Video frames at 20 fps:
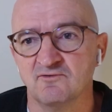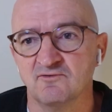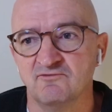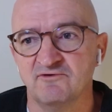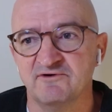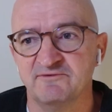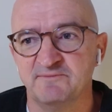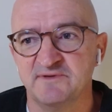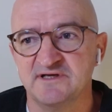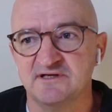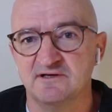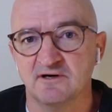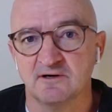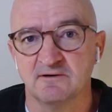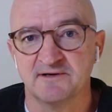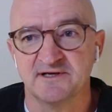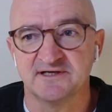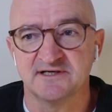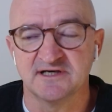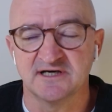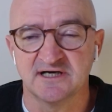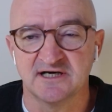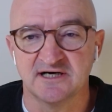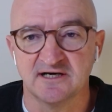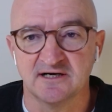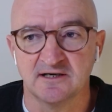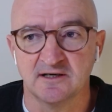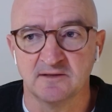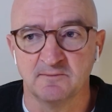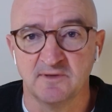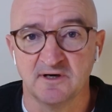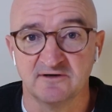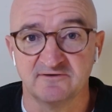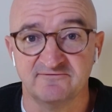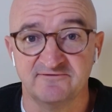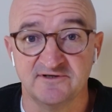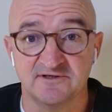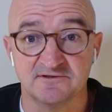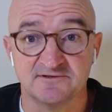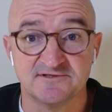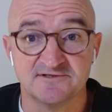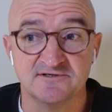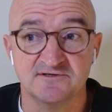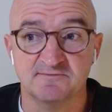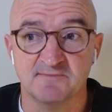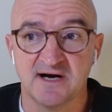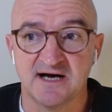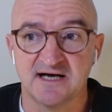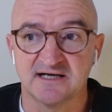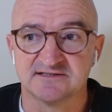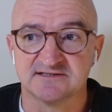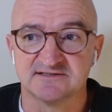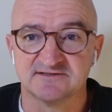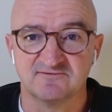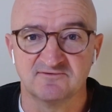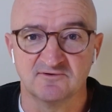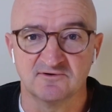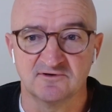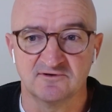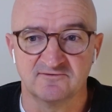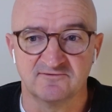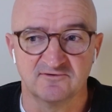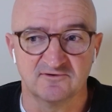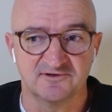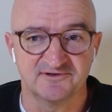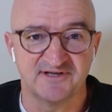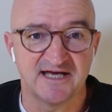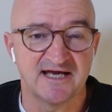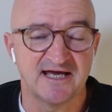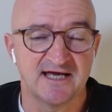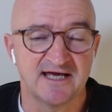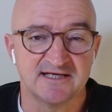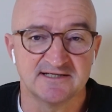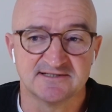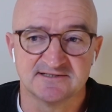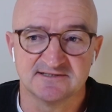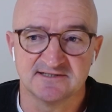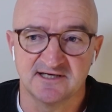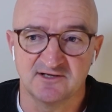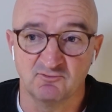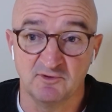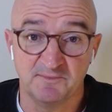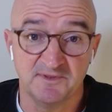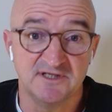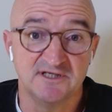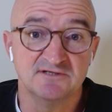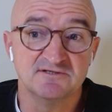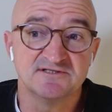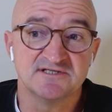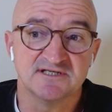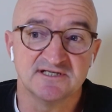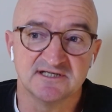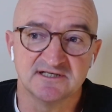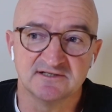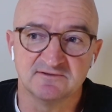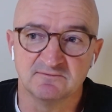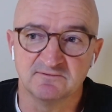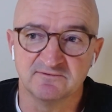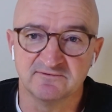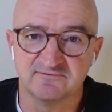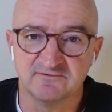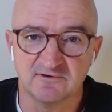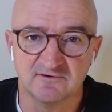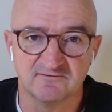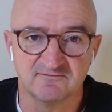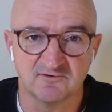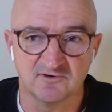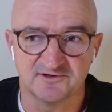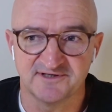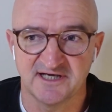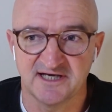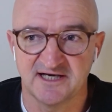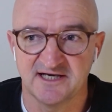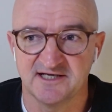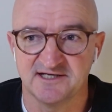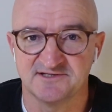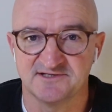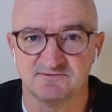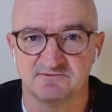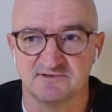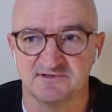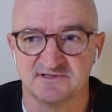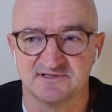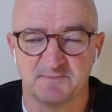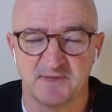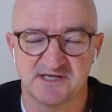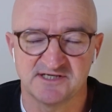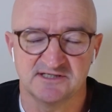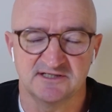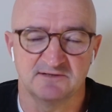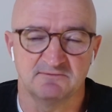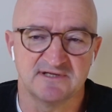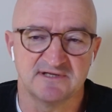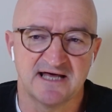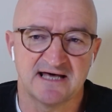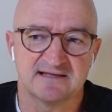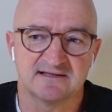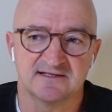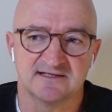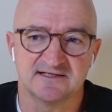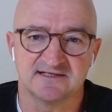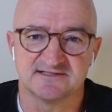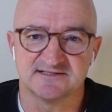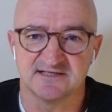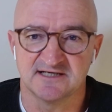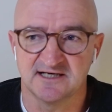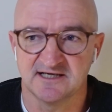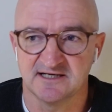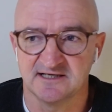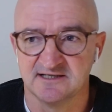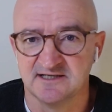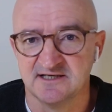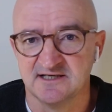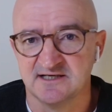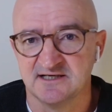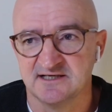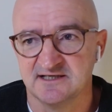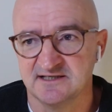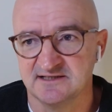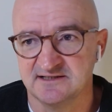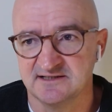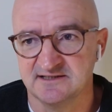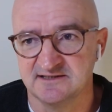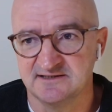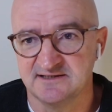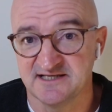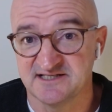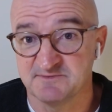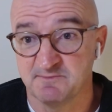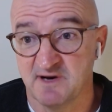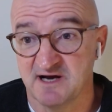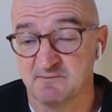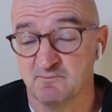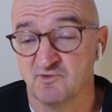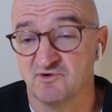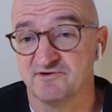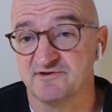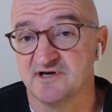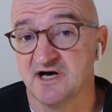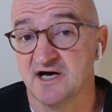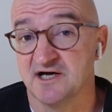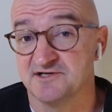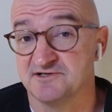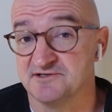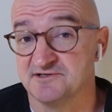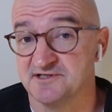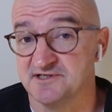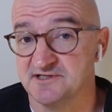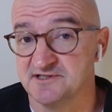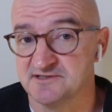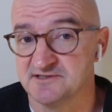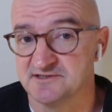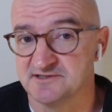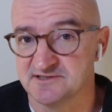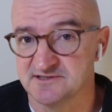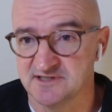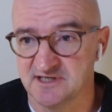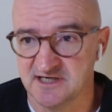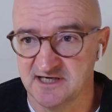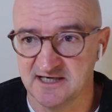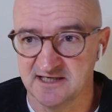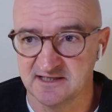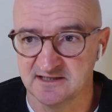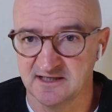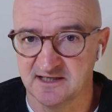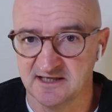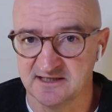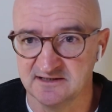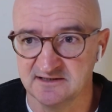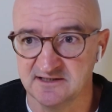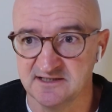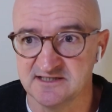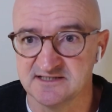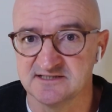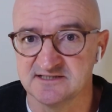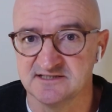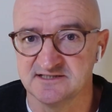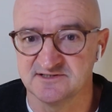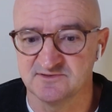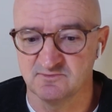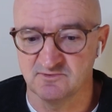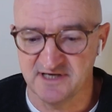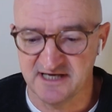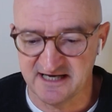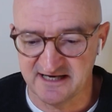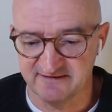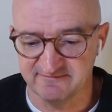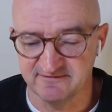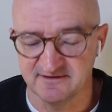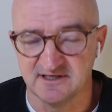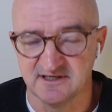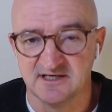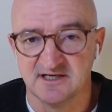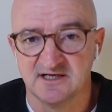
We've been knowing about VO2 max for decades, and we've been using it for decades, with, especially with athletes. It dates back more than 100 years, at least, since we have